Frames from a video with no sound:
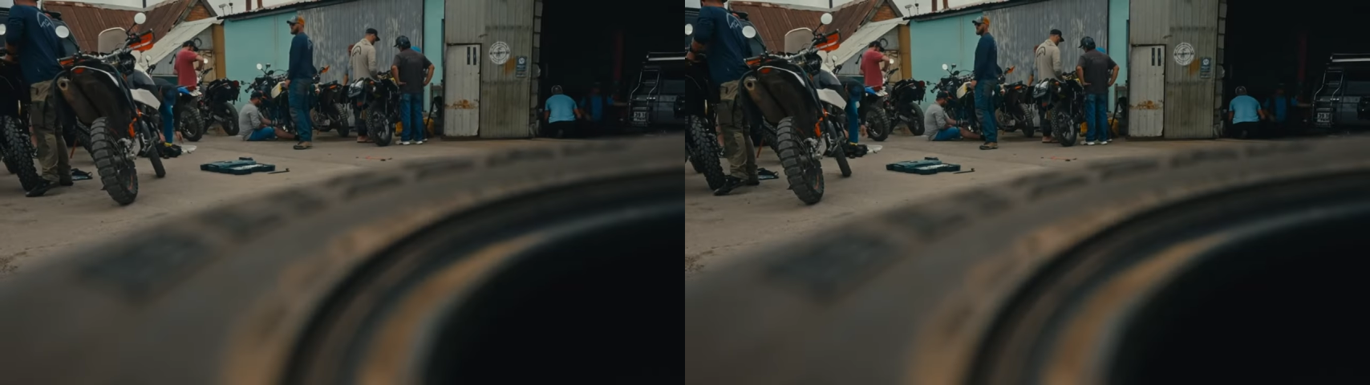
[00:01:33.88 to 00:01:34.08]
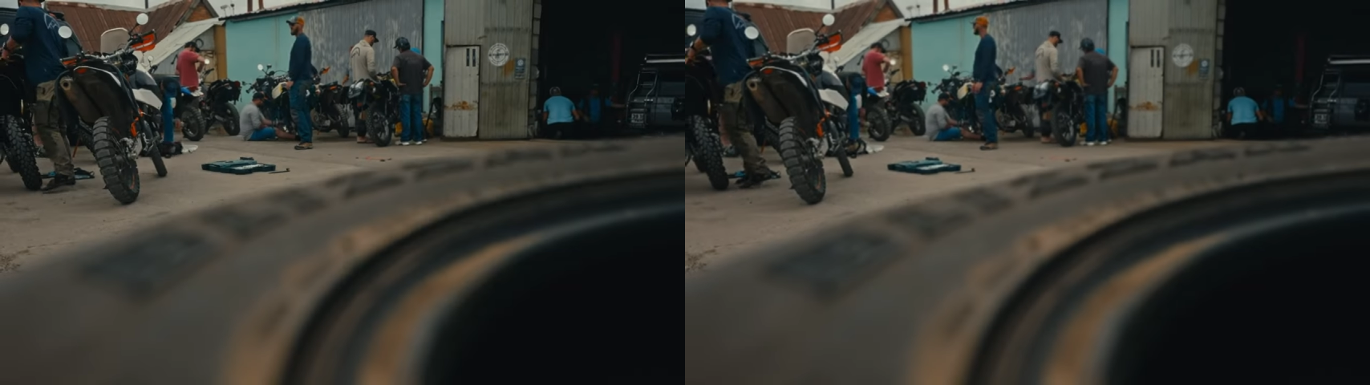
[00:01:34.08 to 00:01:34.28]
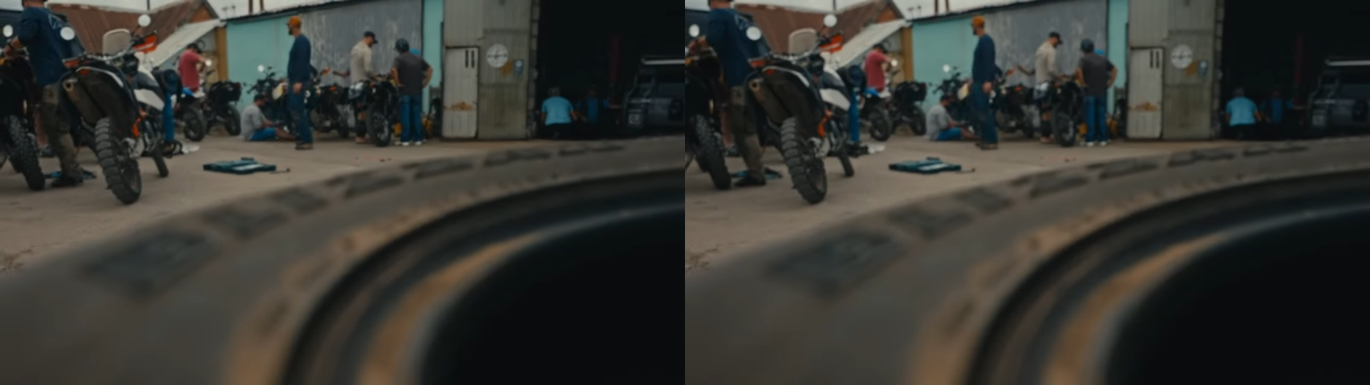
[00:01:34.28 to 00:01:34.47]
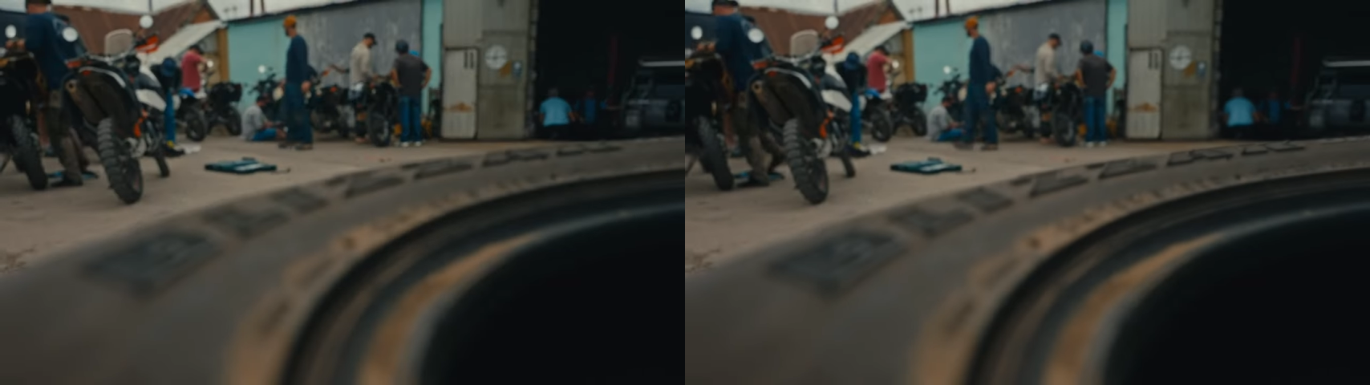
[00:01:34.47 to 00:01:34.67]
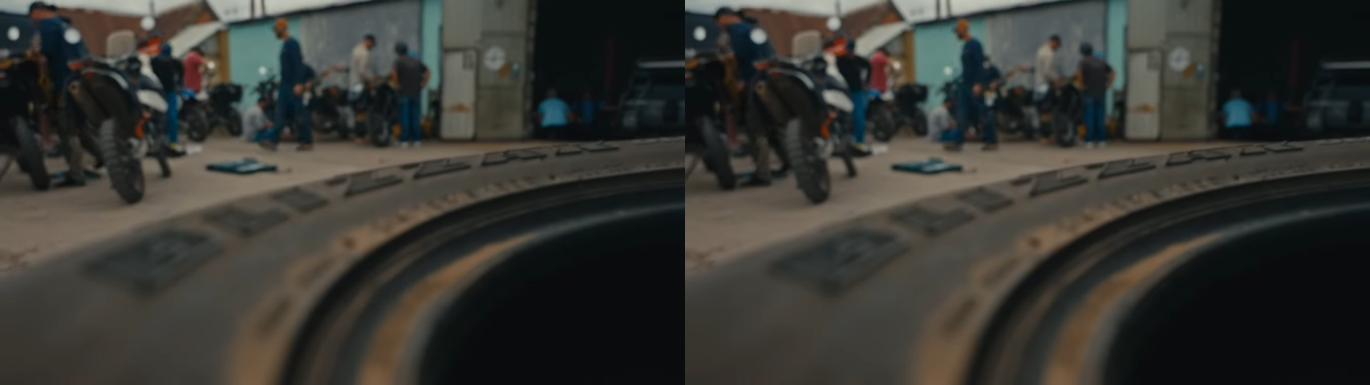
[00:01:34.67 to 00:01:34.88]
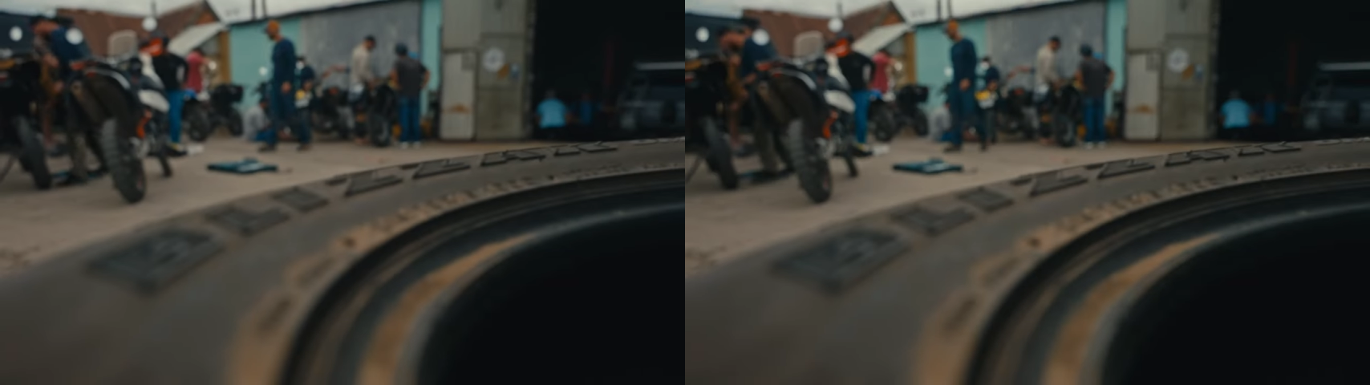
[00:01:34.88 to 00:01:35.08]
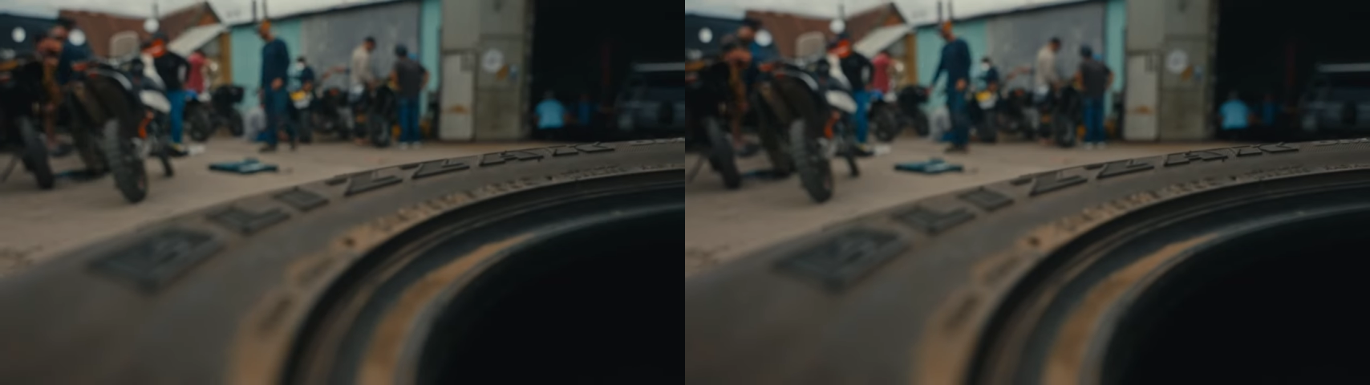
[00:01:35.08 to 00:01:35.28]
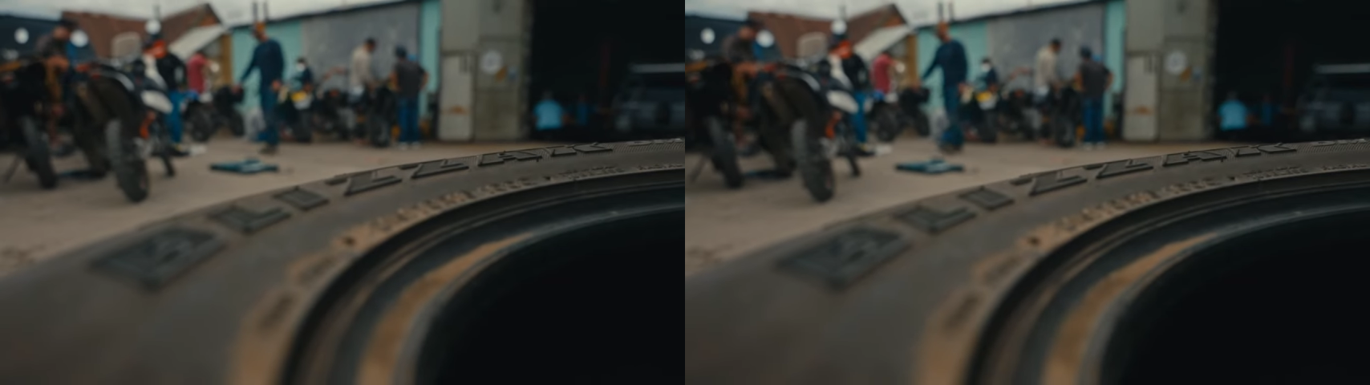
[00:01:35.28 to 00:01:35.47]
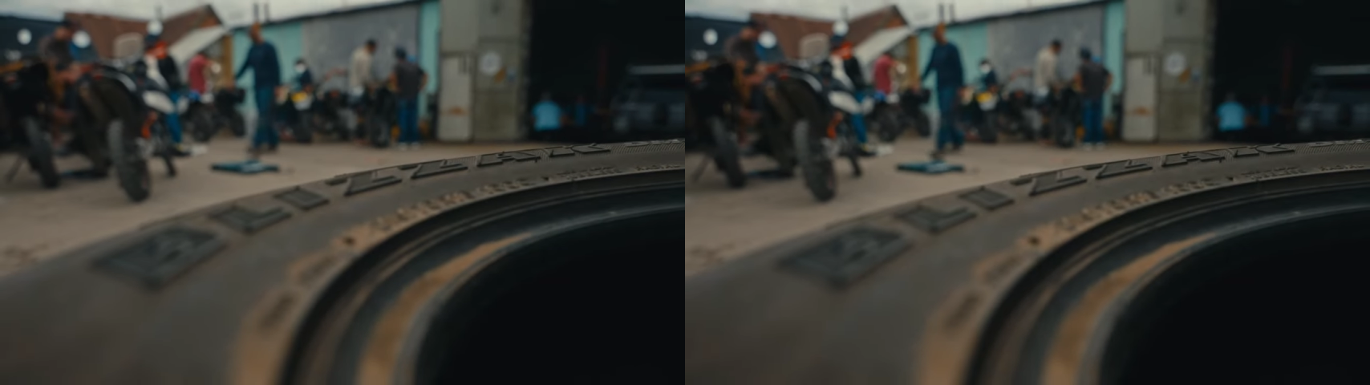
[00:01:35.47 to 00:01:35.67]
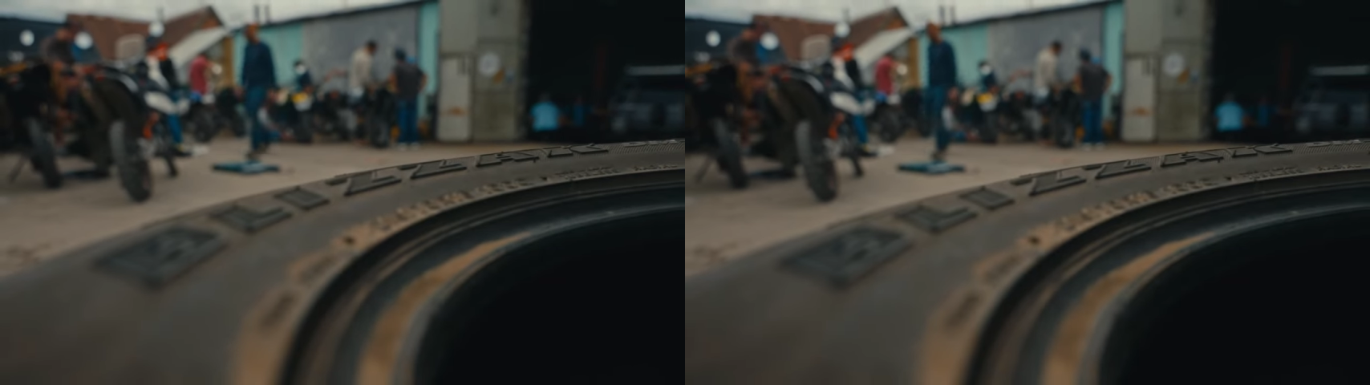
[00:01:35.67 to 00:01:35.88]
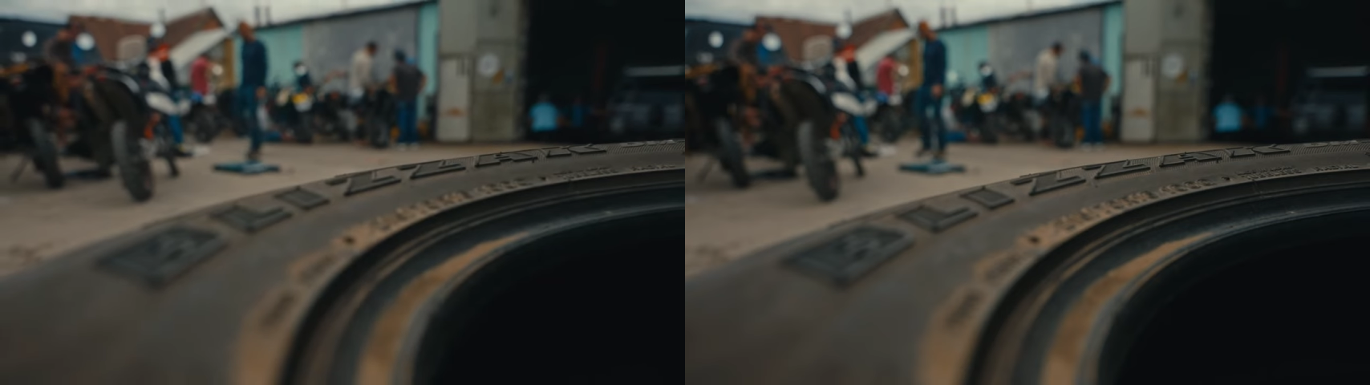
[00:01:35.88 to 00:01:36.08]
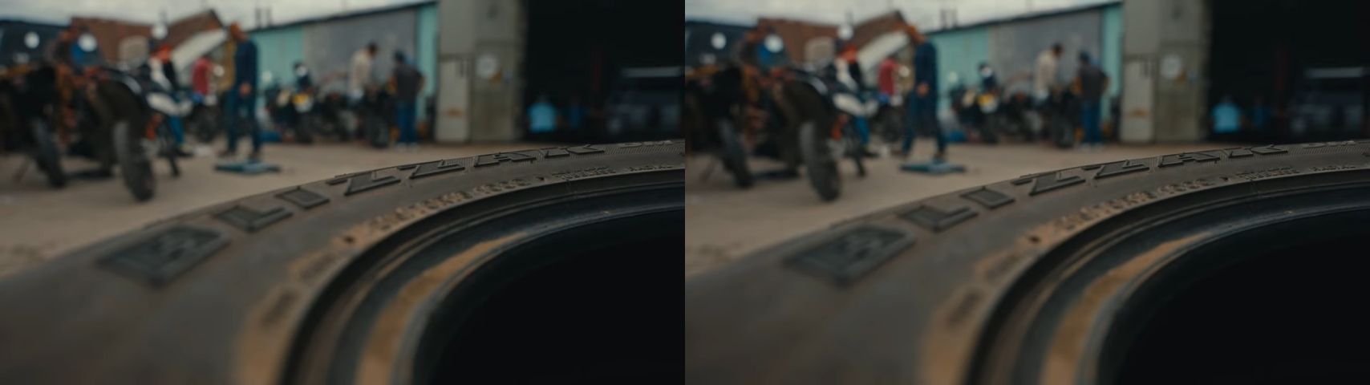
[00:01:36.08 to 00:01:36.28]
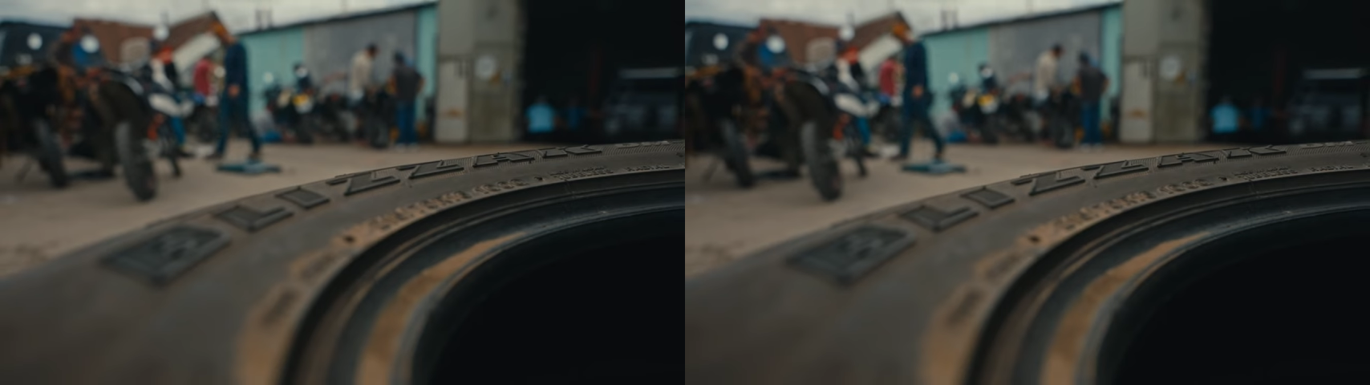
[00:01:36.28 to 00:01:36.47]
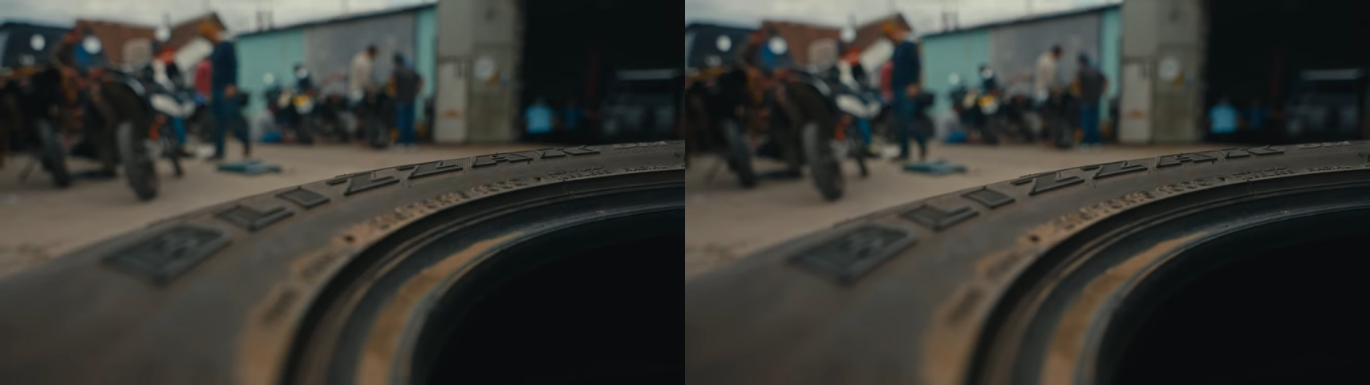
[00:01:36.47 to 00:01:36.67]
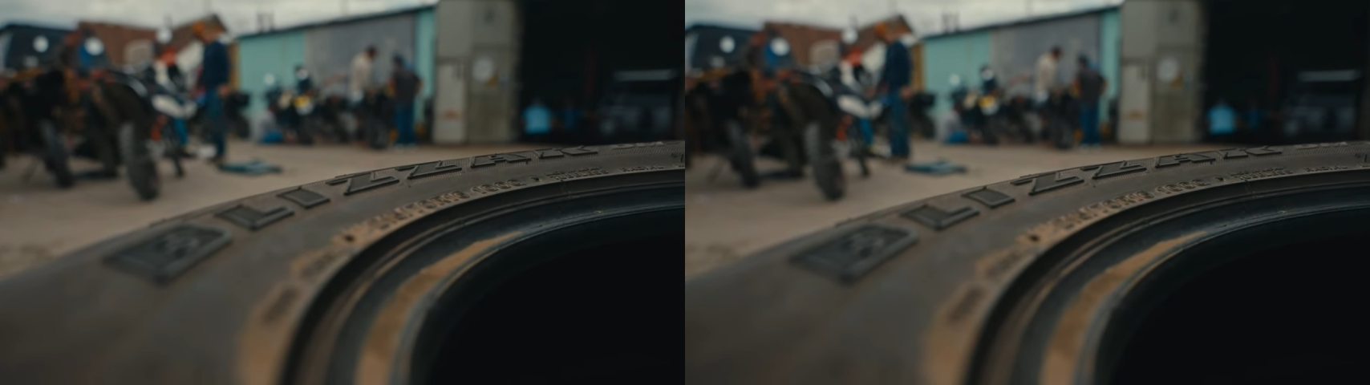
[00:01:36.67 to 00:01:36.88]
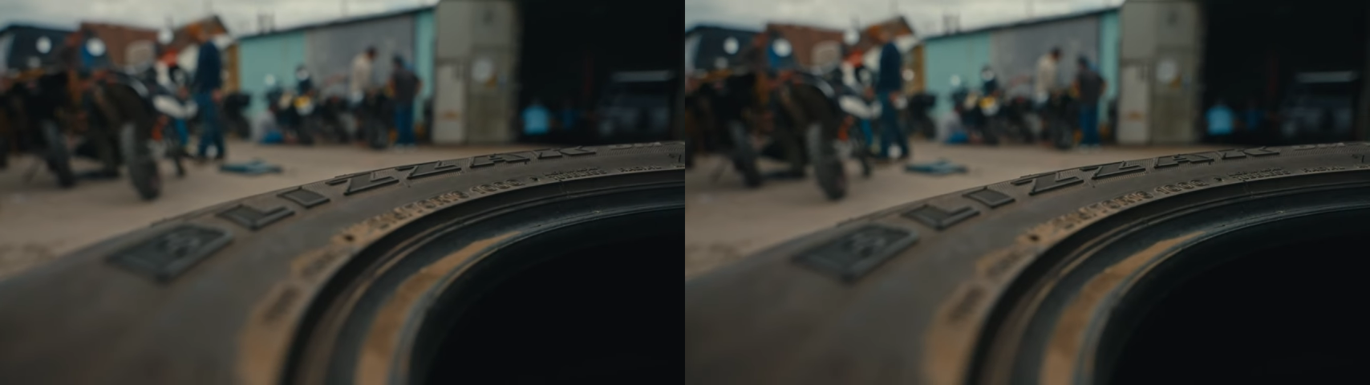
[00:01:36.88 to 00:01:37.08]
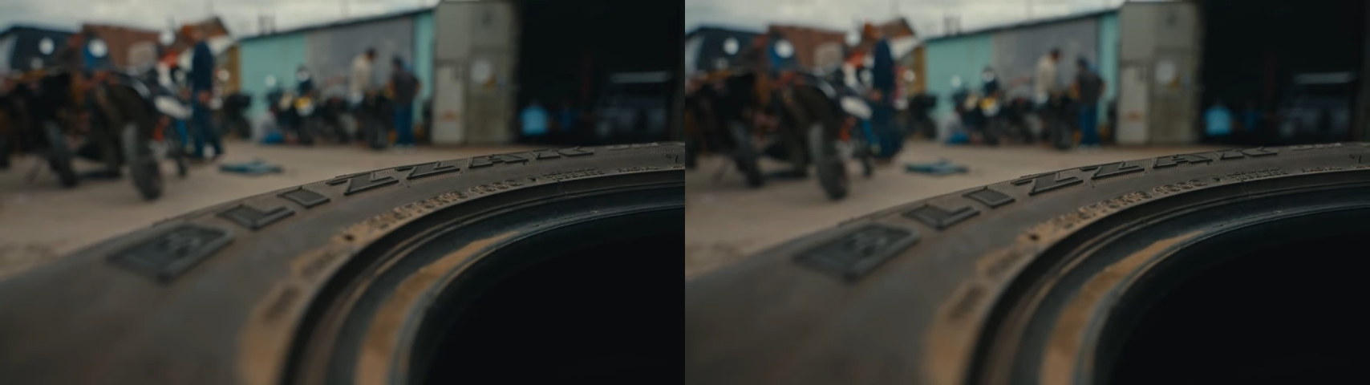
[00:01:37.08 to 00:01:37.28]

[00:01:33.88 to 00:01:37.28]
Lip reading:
(no speaker visible)